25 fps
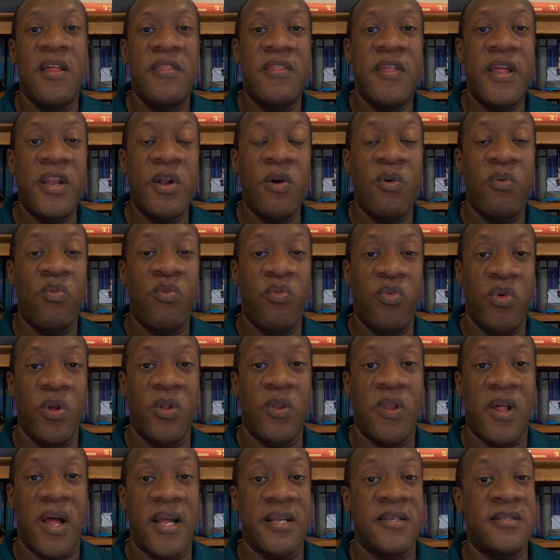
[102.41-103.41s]
They don't
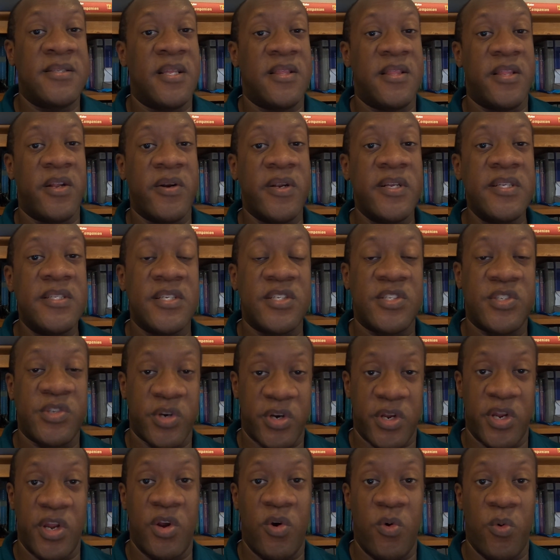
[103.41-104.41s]
realize that there is a
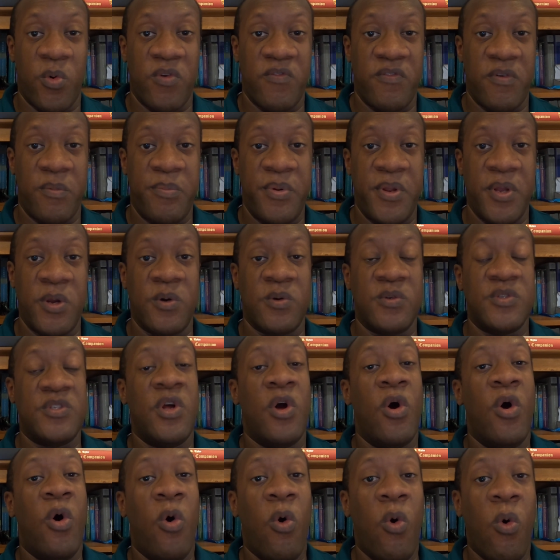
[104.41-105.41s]
Circuit Court of Appeals